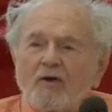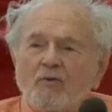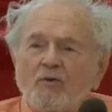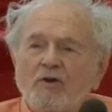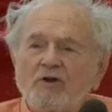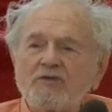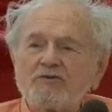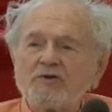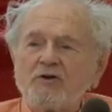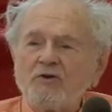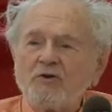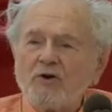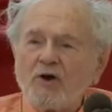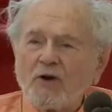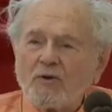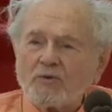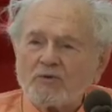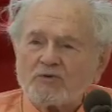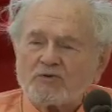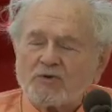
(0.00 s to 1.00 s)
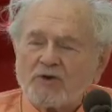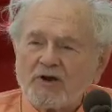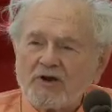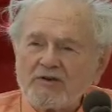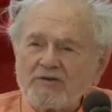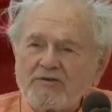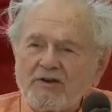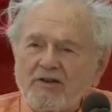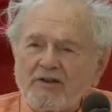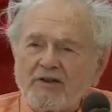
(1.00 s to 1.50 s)
Well, as you know, I was
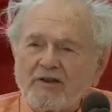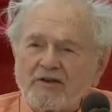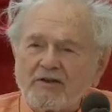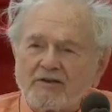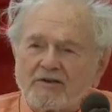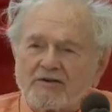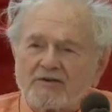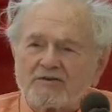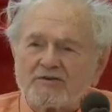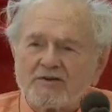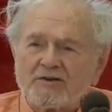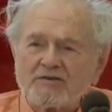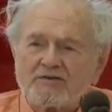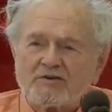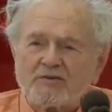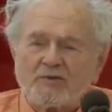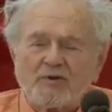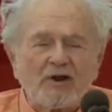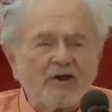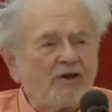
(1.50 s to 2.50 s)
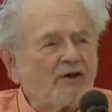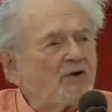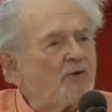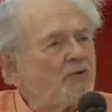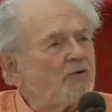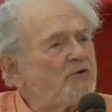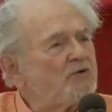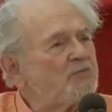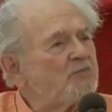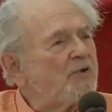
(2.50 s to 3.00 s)
raised in the English system, and I had
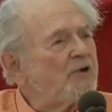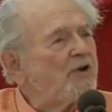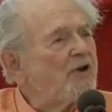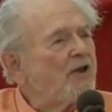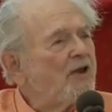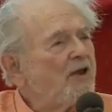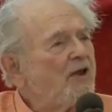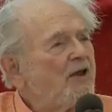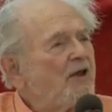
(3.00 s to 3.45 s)
always been